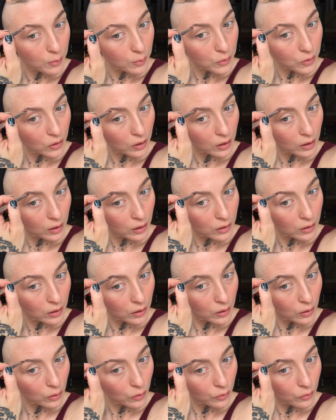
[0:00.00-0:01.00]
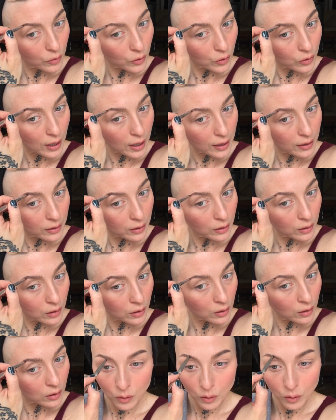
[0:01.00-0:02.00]
I'm just going to continue to fill that in.
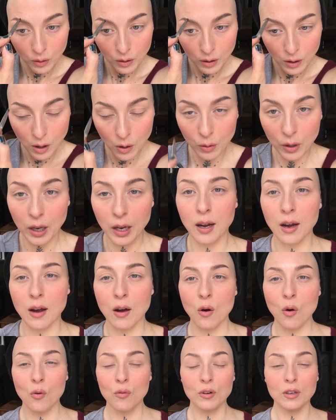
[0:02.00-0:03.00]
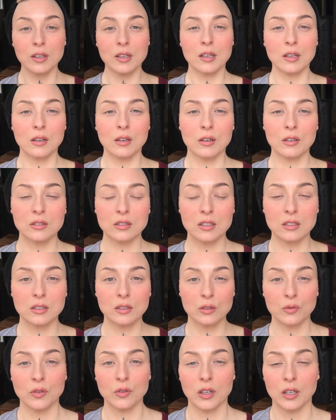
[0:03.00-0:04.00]
Okay, over the years, this
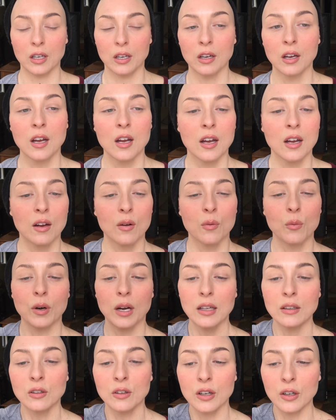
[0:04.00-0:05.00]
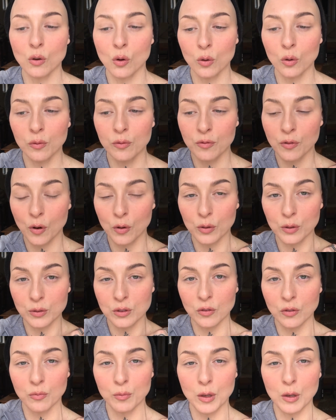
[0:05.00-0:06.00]
is funny. When I look at old photos
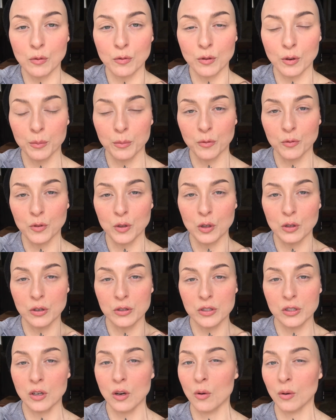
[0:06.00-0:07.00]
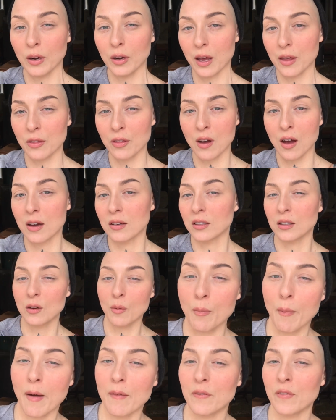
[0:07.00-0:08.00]
of me from a few years ago, and I thought, you know,
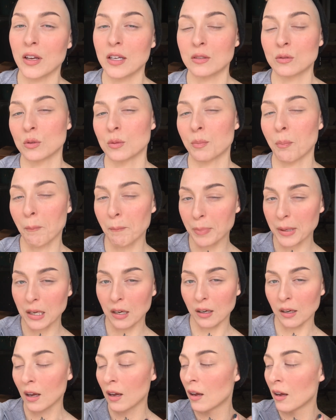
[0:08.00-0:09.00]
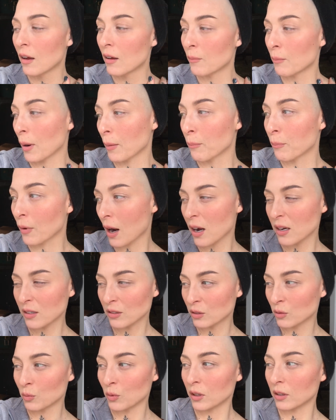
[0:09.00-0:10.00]
my face was beat, my
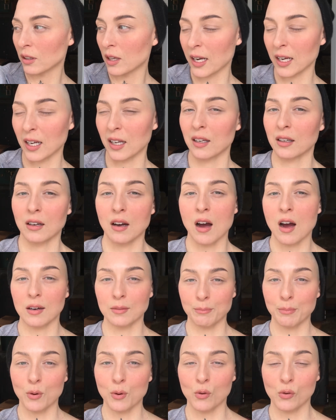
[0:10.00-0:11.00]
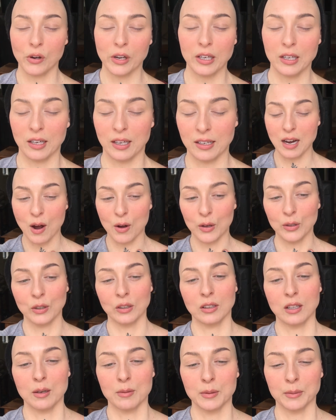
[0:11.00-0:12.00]
brows were like on point, and now I look
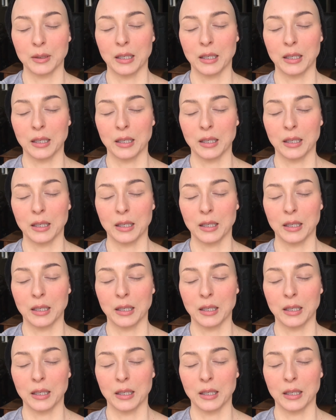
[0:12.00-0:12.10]
down and I'm